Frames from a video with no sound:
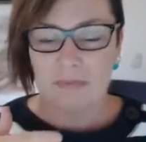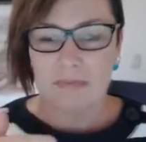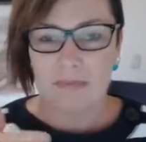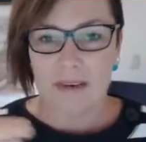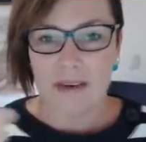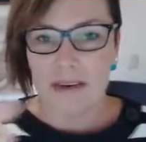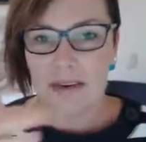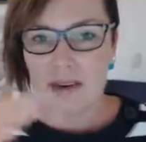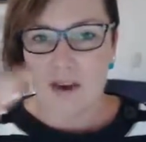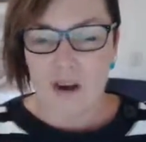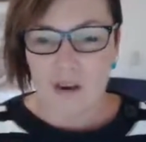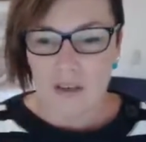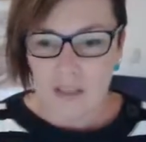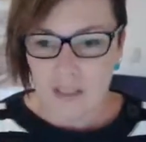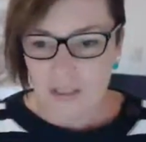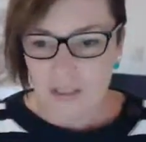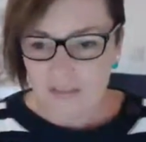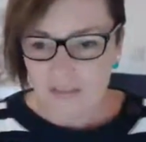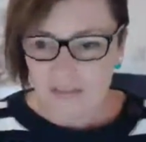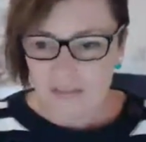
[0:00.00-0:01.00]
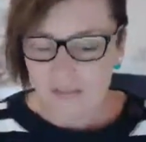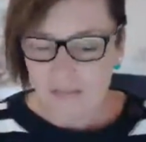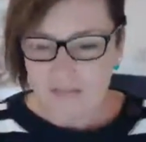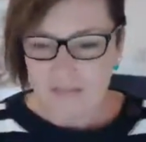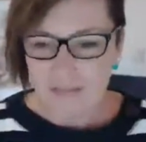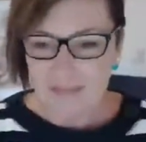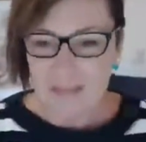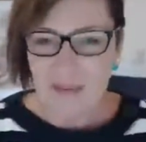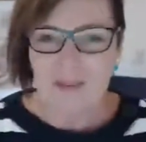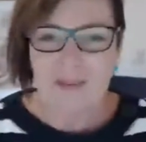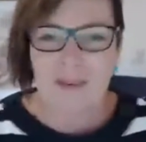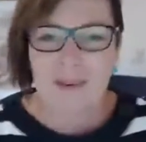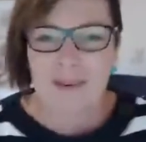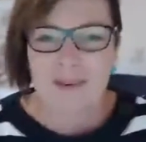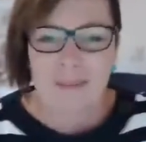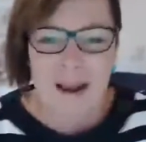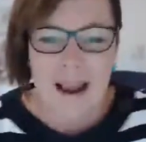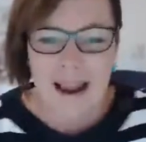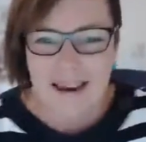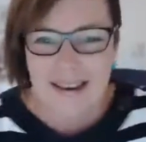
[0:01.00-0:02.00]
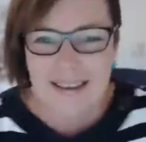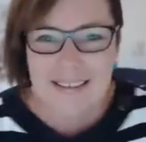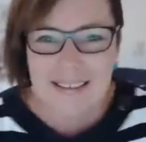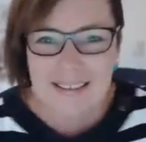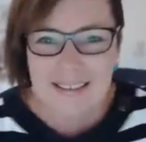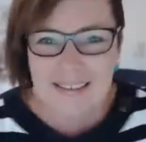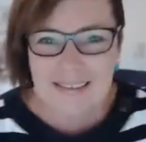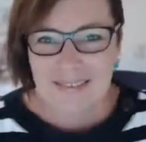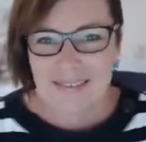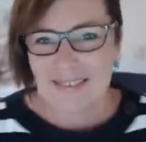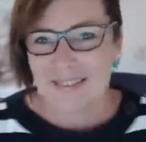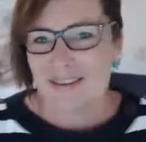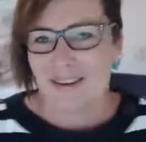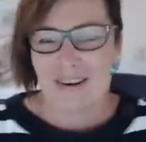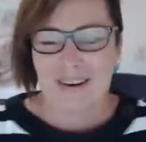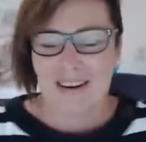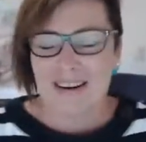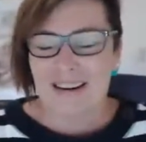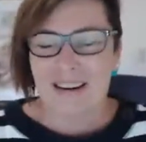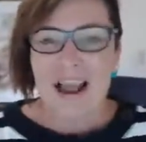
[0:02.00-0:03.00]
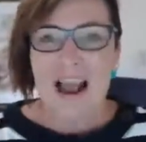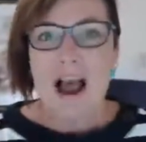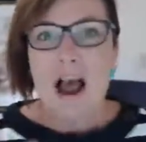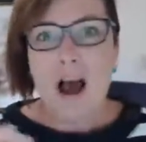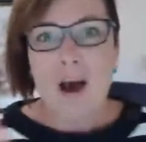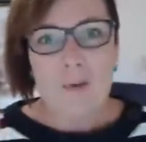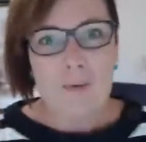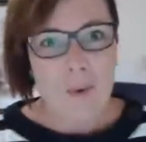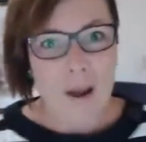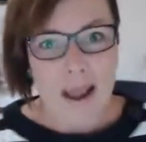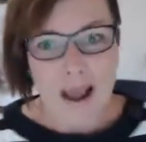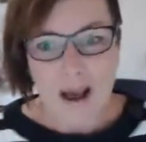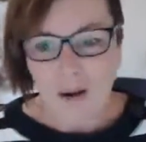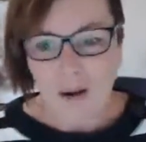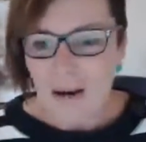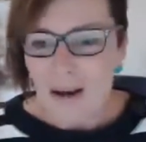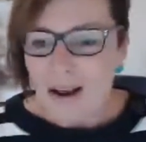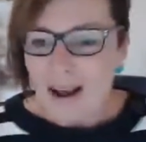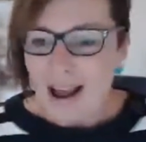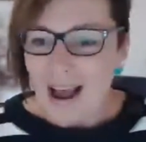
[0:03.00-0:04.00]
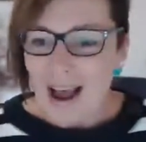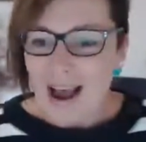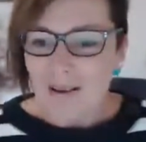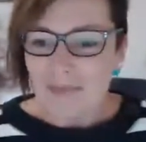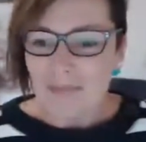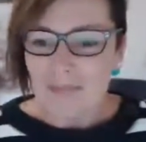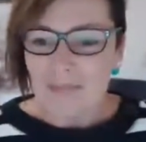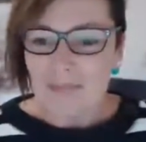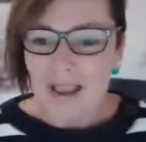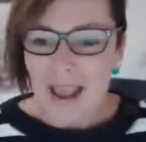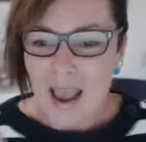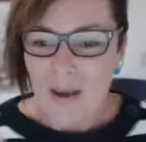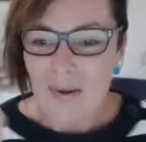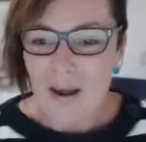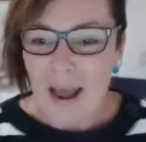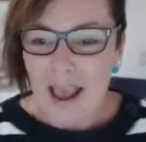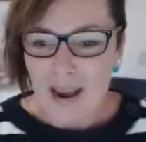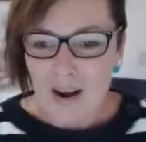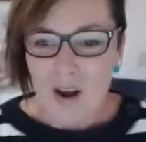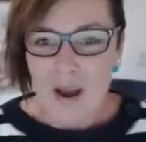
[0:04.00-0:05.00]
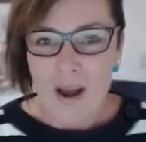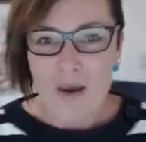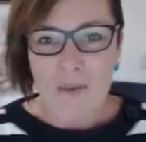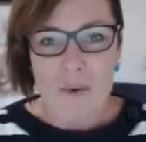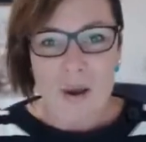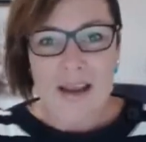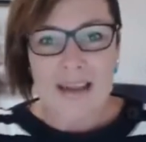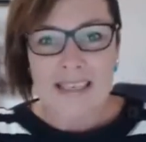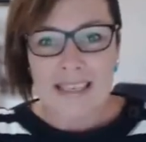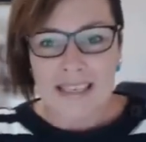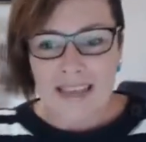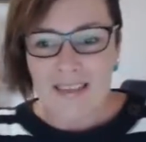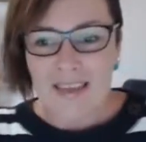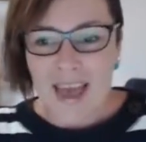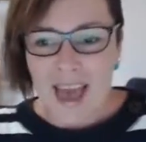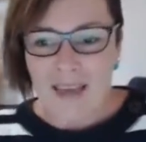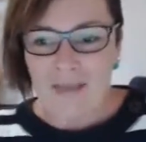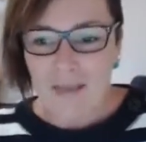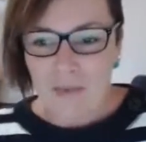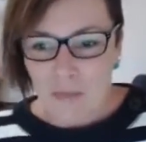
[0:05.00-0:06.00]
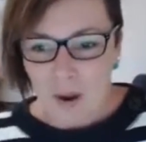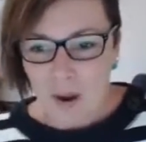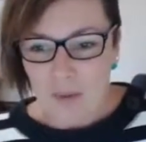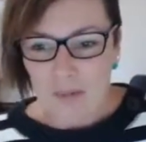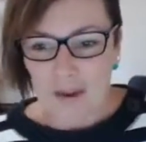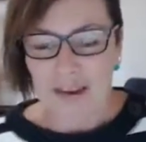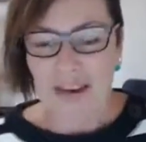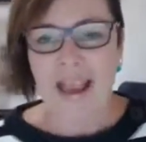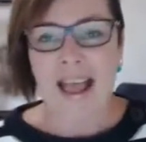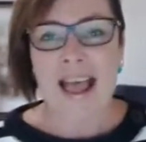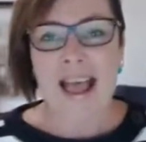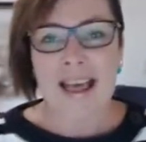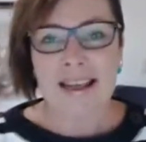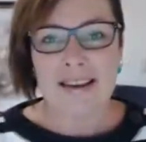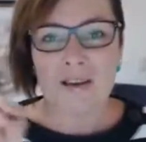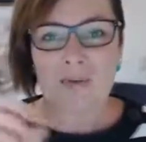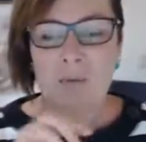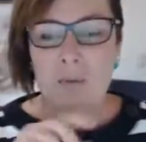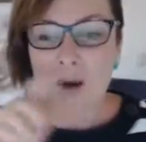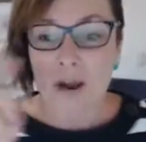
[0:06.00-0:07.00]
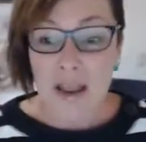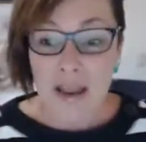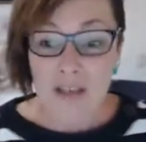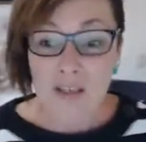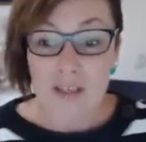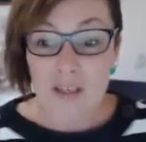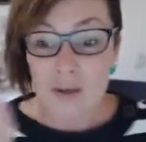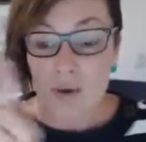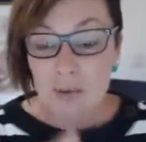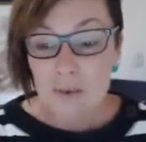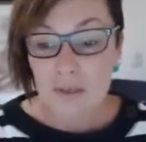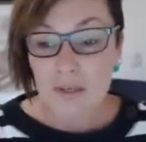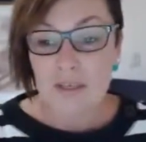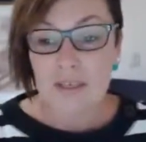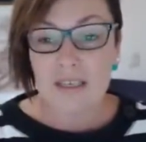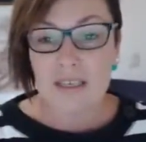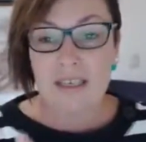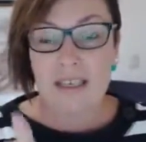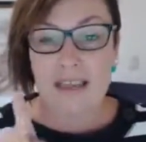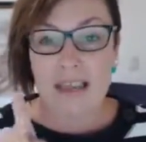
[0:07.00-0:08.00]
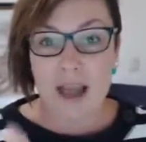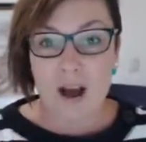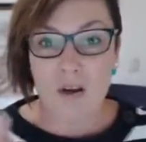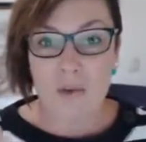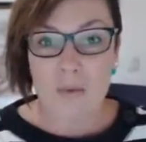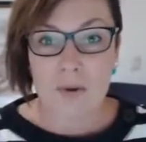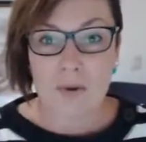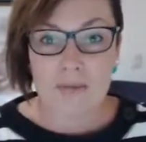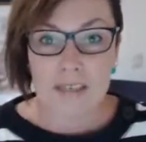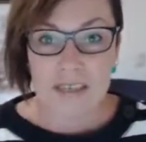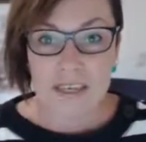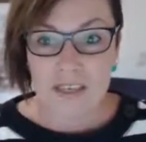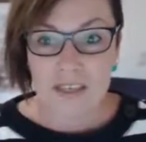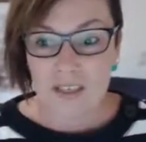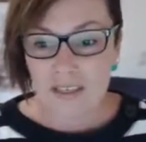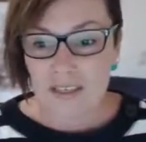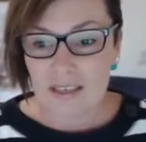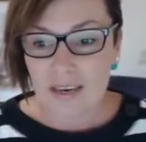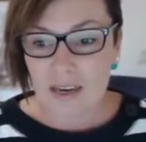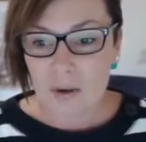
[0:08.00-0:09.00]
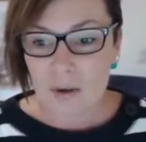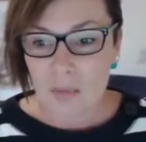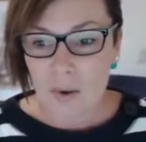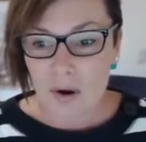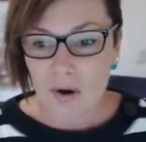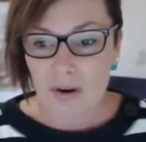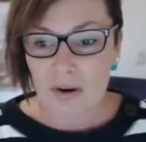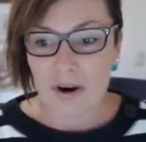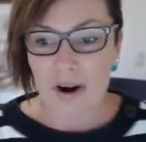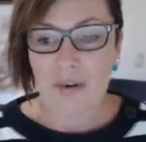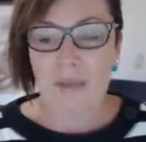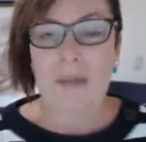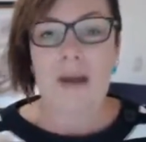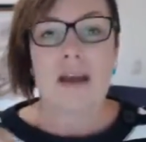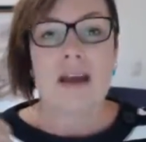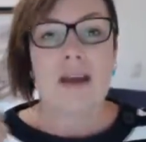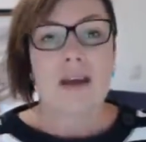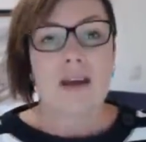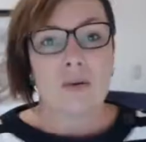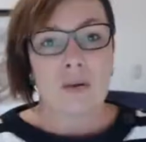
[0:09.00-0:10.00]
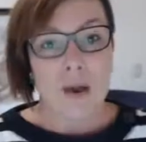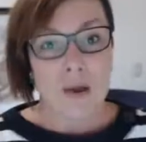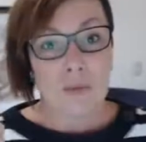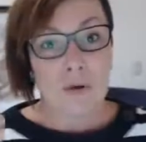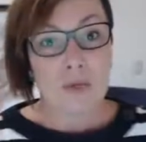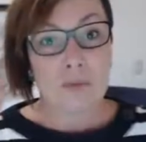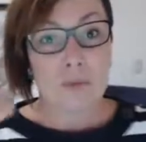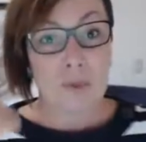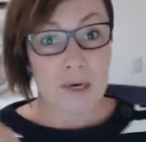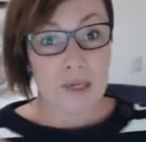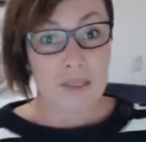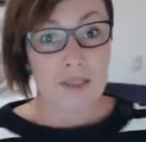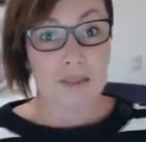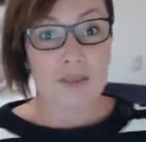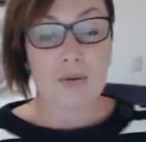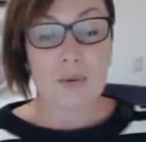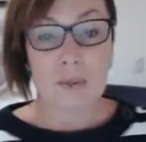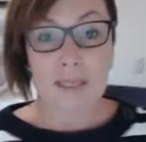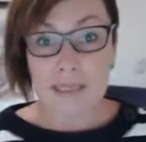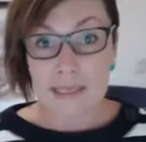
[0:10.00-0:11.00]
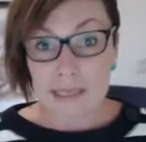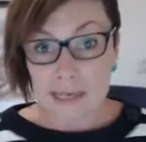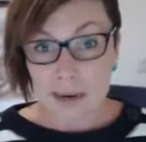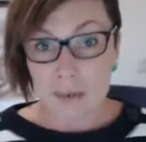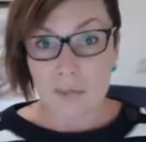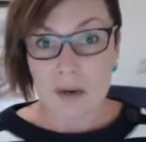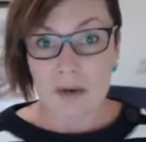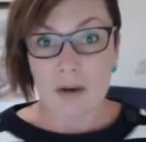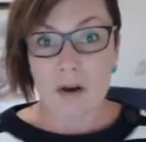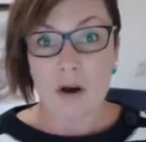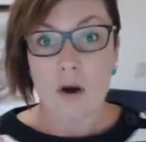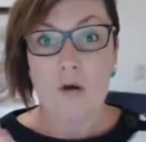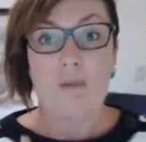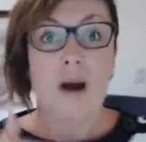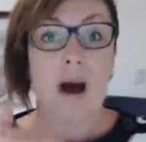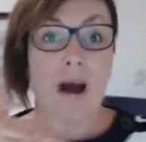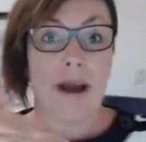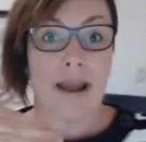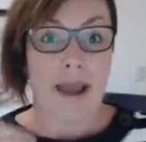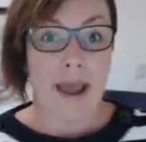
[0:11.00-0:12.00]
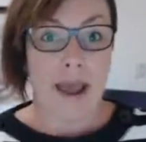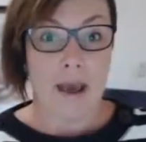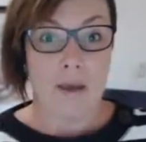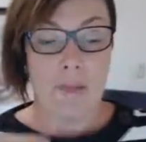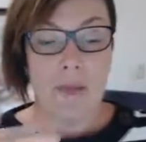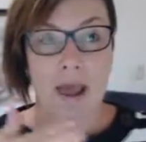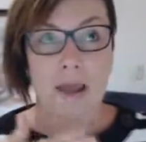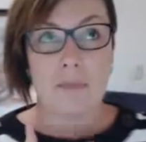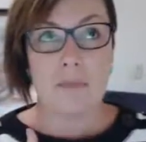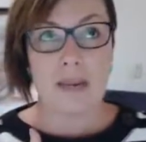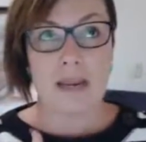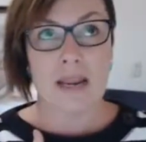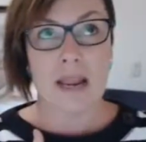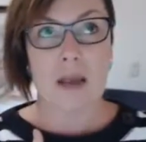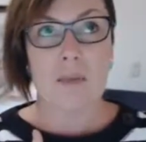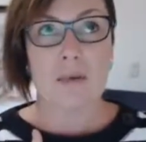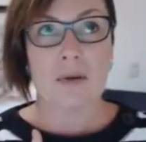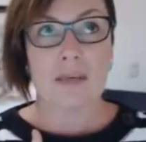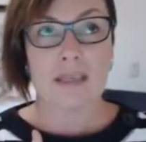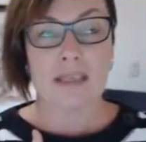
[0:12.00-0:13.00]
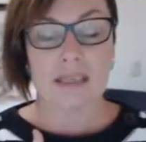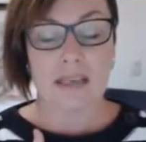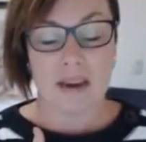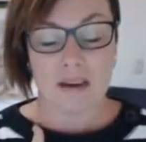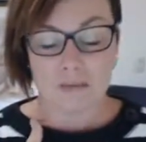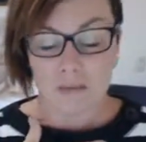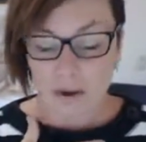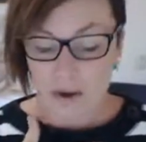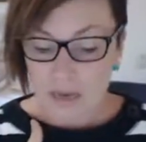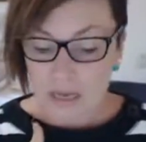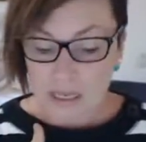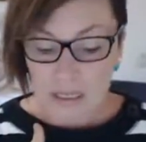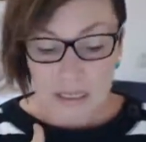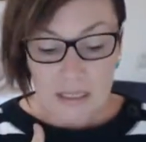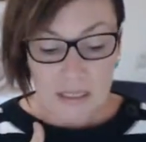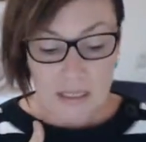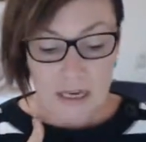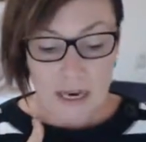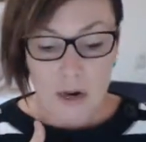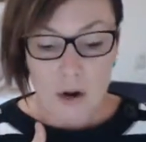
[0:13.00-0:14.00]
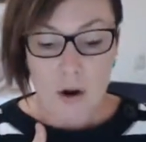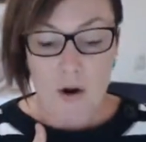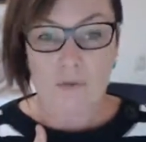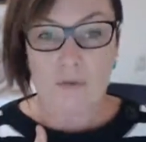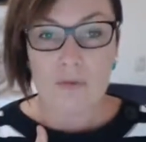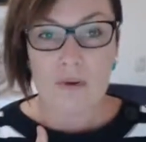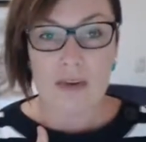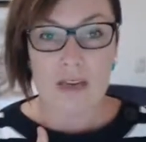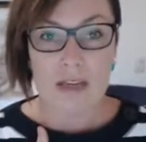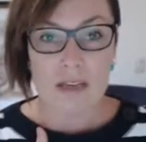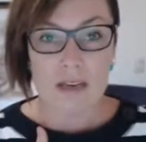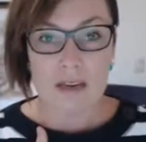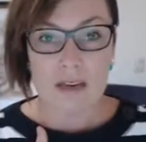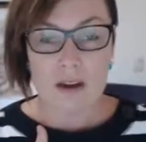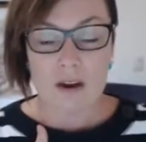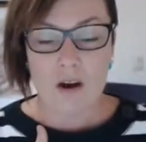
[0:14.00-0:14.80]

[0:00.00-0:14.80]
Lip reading: in a coaching space. Sorry. Wow. Emma and I are working together at the moment, and she also did the Alchemy of Intention Setting program, which brings you to a statement of I am, and being able to stand very clearly and confidently